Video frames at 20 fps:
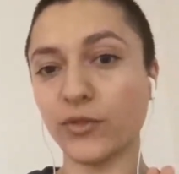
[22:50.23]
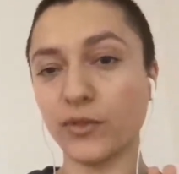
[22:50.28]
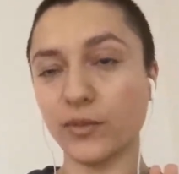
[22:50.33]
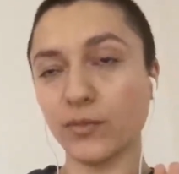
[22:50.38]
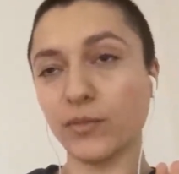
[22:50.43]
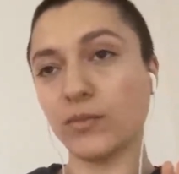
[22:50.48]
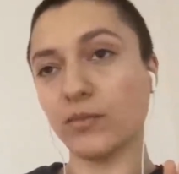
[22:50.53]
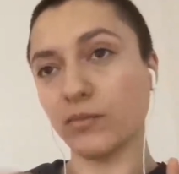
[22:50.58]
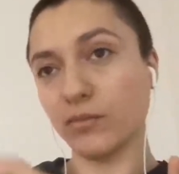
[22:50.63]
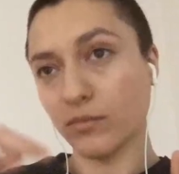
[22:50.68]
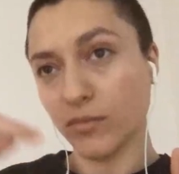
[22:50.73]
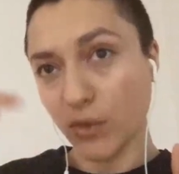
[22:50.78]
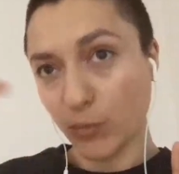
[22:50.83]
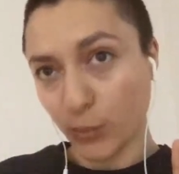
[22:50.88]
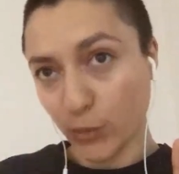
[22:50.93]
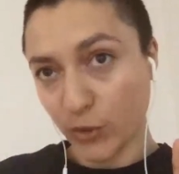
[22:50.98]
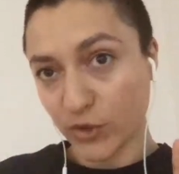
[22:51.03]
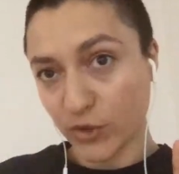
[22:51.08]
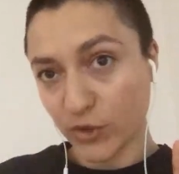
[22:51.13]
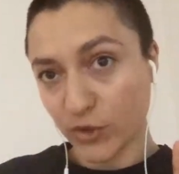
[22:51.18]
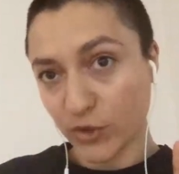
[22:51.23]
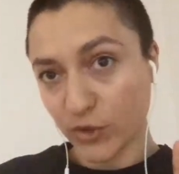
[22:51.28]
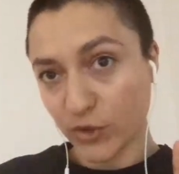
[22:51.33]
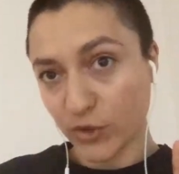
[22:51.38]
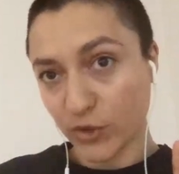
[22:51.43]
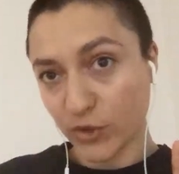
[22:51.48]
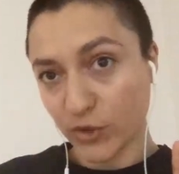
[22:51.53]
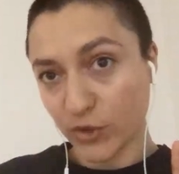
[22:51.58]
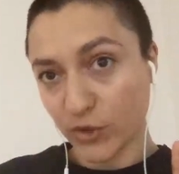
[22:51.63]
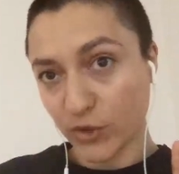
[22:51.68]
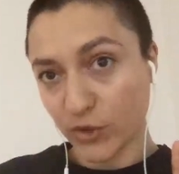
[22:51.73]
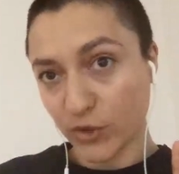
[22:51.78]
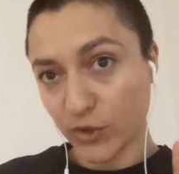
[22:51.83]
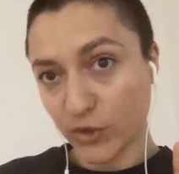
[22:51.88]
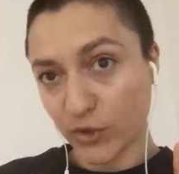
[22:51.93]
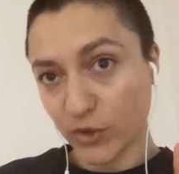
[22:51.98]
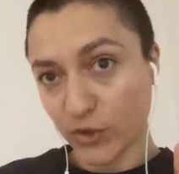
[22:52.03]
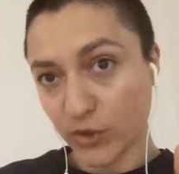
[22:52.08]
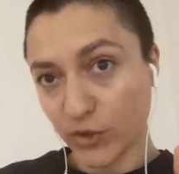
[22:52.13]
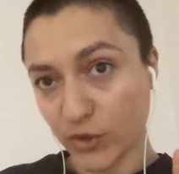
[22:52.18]
the person that you want to send
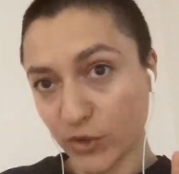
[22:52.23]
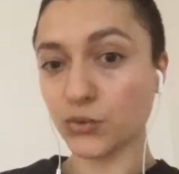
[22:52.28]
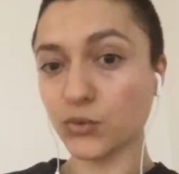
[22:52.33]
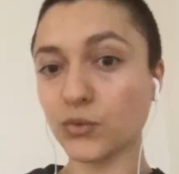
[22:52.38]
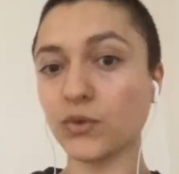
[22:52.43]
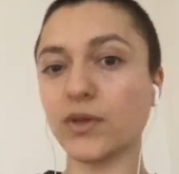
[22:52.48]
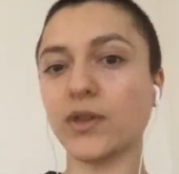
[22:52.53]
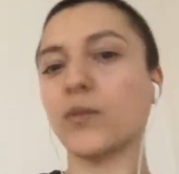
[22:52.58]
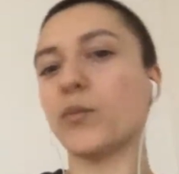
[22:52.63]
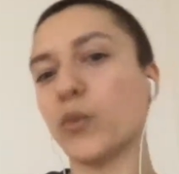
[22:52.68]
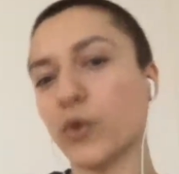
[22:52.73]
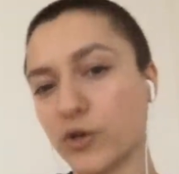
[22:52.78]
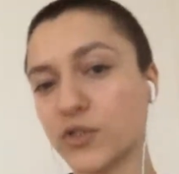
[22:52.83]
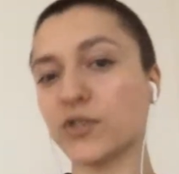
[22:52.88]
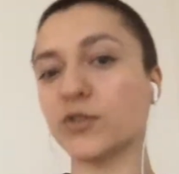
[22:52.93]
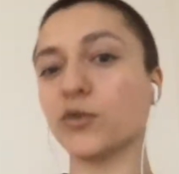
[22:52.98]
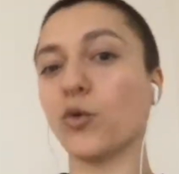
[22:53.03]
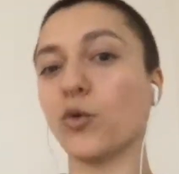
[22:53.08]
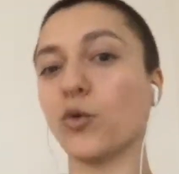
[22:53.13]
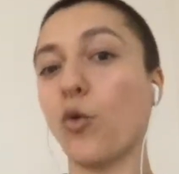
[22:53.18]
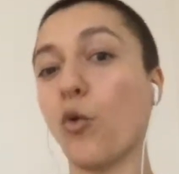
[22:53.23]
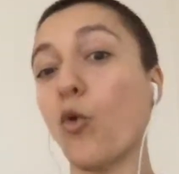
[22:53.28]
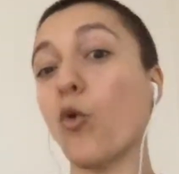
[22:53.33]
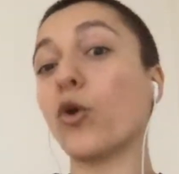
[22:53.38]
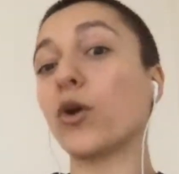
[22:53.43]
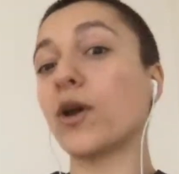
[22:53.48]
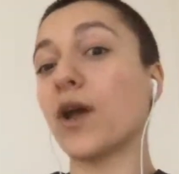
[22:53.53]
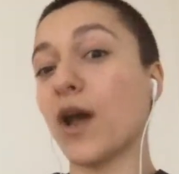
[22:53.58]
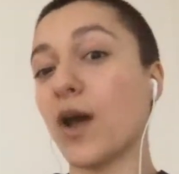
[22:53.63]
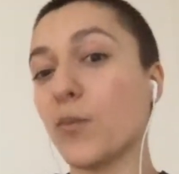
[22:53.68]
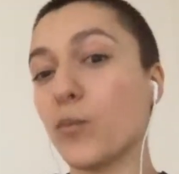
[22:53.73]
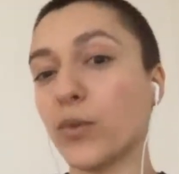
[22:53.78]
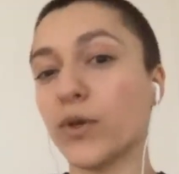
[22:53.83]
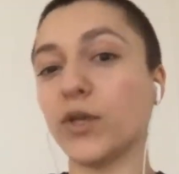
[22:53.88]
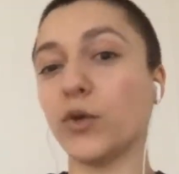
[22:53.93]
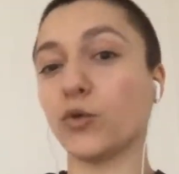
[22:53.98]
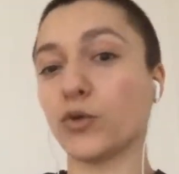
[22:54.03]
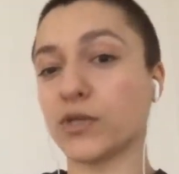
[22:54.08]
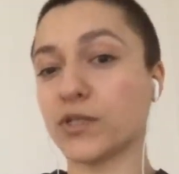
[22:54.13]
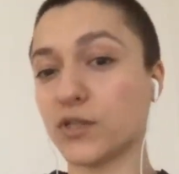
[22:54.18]
tokens to, the person or
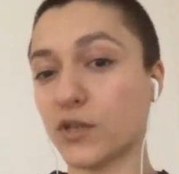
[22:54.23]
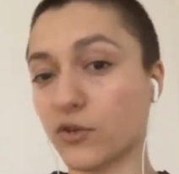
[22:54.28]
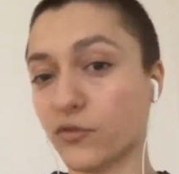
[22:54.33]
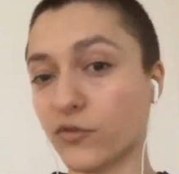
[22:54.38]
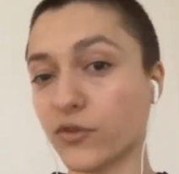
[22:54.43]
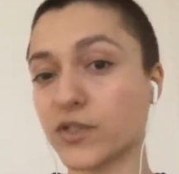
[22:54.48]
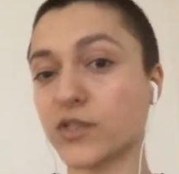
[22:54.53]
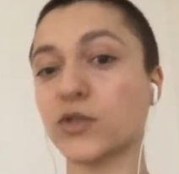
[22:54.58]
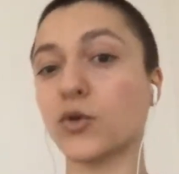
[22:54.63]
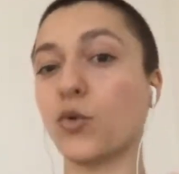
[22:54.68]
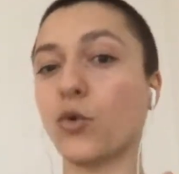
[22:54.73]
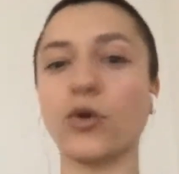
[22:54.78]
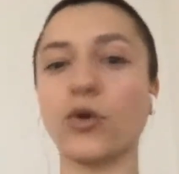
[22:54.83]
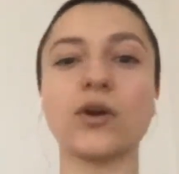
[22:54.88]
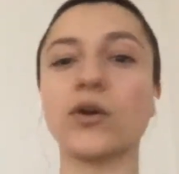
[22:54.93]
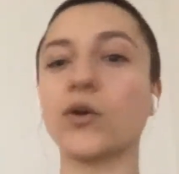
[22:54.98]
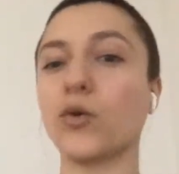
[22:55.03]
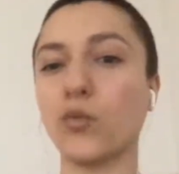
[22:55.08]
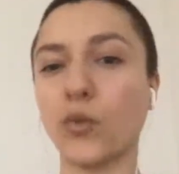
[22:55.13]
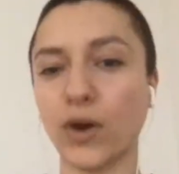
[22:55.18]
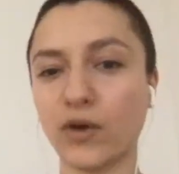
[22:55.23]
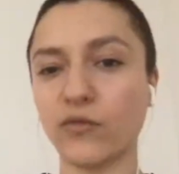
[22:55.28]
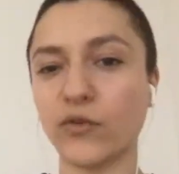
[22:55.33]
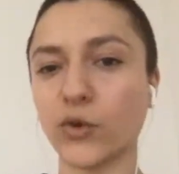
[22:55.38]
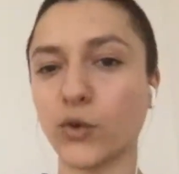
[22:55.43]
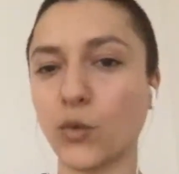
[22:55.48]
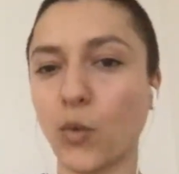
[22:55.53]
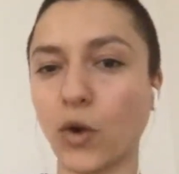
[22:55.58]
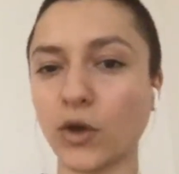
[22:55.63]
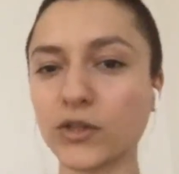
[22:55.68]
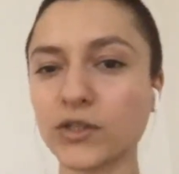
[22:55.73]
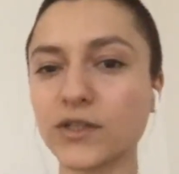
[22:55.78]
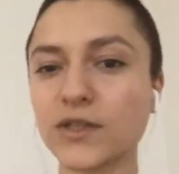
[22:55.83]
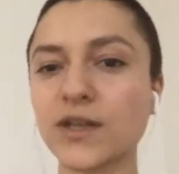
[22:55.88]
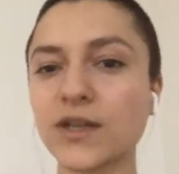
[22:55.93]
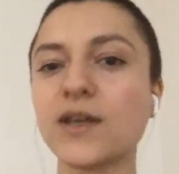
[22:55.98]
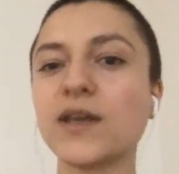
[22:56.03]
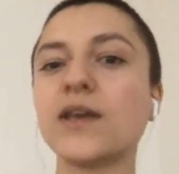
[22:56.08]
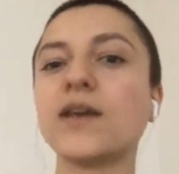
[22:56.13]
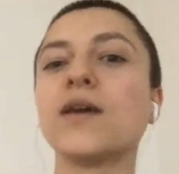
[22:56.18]
company or service or whatever you want.
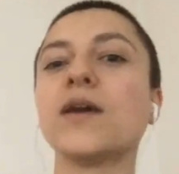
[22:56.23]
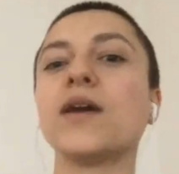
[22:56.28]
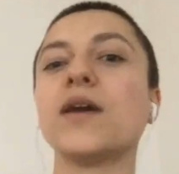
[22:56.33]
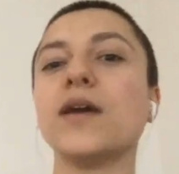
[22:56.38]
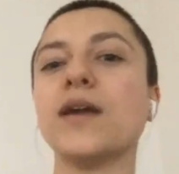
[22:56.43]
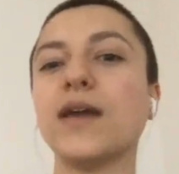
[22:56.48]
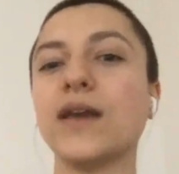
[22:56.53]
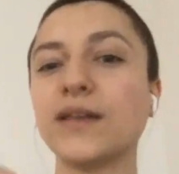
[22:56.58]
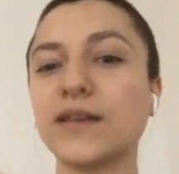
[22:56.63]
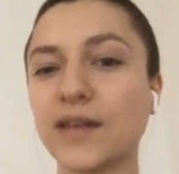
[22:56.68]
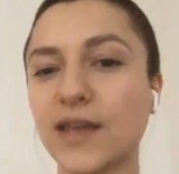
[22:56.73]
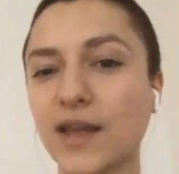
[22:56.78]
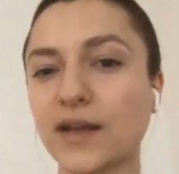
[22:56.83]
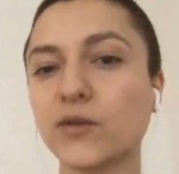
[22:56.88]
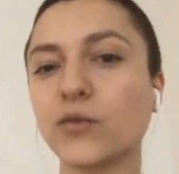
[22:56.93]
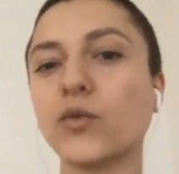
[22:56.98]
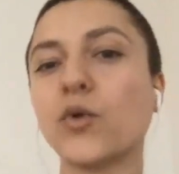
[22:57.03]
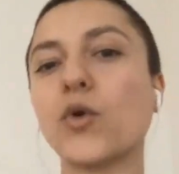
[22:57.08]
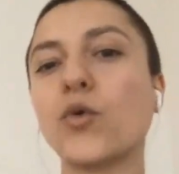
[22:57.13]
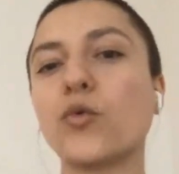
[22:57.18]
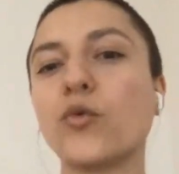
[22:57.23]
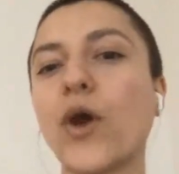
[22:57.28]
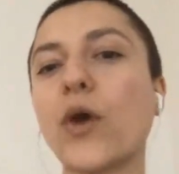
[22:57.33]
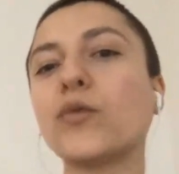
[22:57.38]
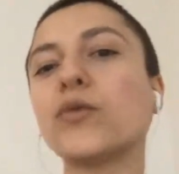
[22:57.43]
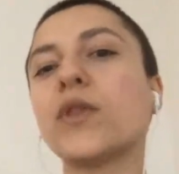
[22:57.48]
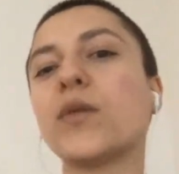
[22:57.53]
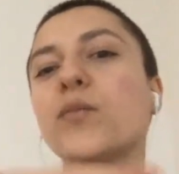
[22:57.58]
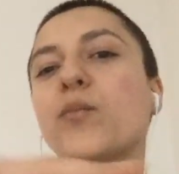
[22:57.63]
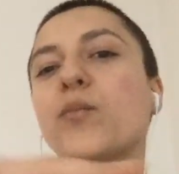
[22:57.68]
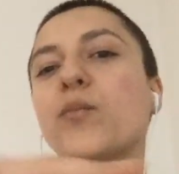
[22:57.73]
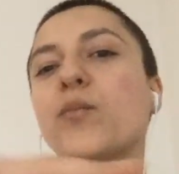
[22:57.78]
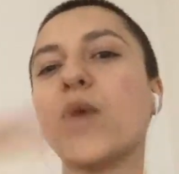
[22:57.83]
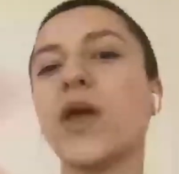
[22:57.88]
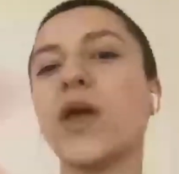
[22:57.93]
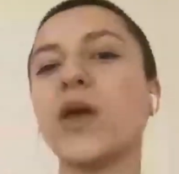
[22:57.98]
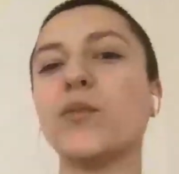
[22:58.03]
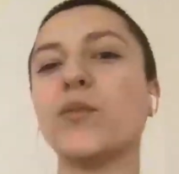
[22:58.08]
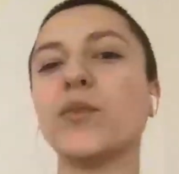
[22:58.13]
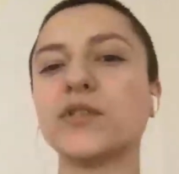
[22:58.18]
It can route the
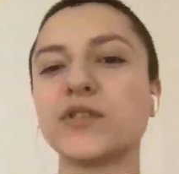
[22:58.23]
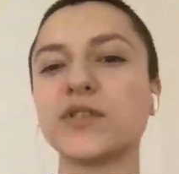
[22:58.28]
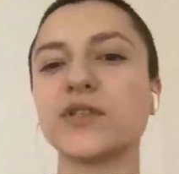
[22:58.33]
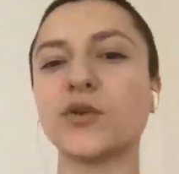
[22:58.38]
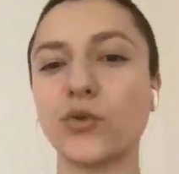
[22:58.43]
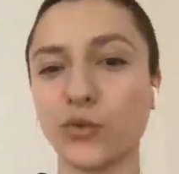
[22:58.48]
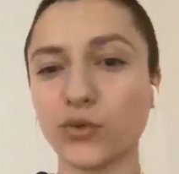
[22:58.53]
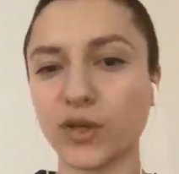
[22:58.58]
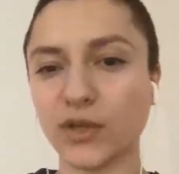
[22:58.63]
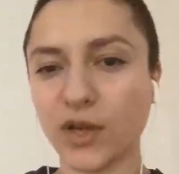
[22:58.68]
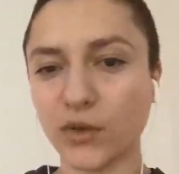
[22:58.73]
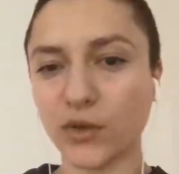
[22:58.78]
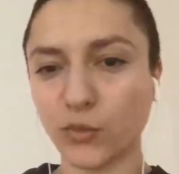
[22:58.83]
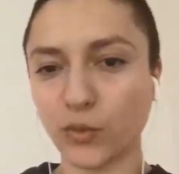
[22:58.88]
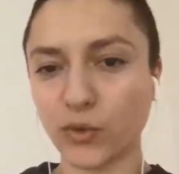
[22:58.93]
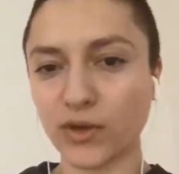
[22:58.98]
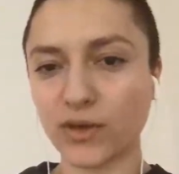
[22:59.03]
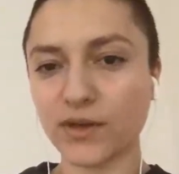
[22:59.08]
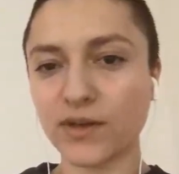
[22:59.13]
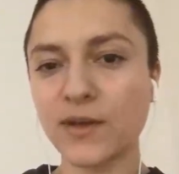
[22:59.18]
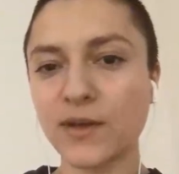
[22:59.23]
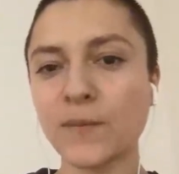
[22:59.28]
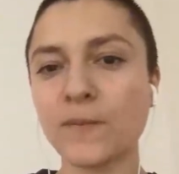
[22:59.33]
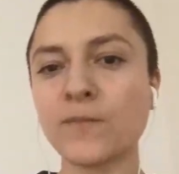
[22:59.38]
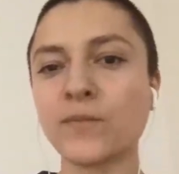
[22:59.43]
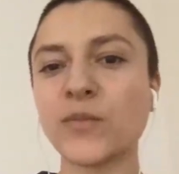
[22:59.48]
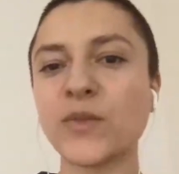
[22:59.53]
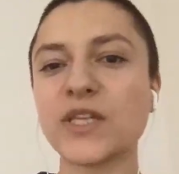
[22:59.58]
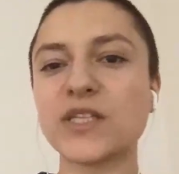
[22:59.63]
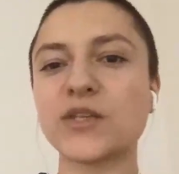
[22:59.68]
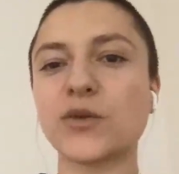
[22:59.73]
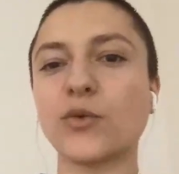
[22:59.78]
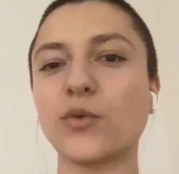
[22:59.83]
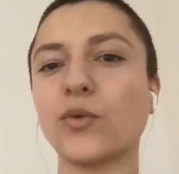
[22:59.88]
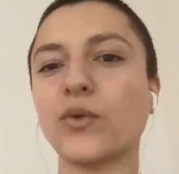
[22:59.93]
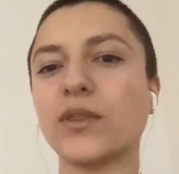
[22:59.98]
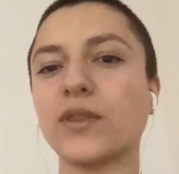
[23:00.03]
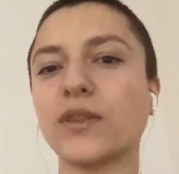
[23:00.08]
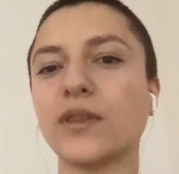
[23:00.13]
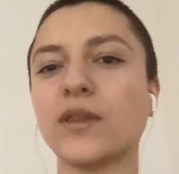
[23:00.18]
payments through the network. So
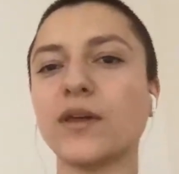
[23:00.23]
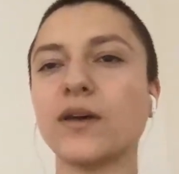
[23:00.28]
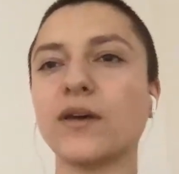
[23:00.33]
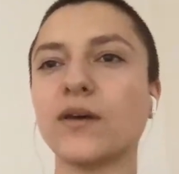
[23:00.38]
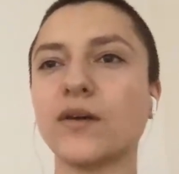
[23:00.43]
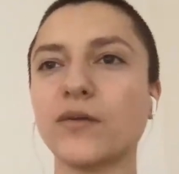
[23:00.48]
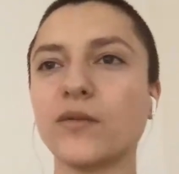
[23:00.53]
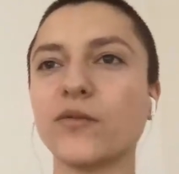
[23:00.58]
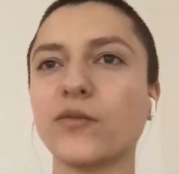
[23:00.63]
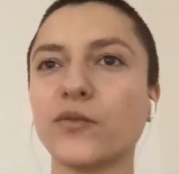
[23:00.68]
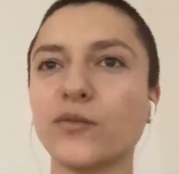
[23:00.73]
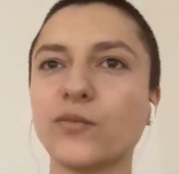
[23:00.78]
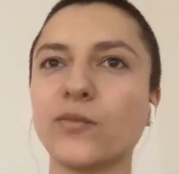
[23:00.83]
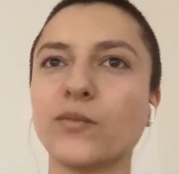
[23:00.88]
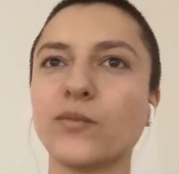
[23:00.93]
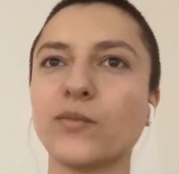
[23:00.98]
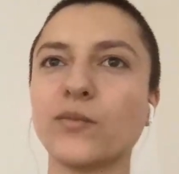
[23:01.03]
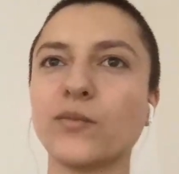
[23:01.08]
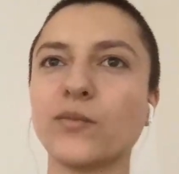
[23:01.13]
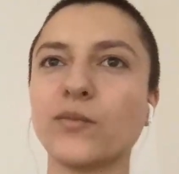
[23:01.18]
because I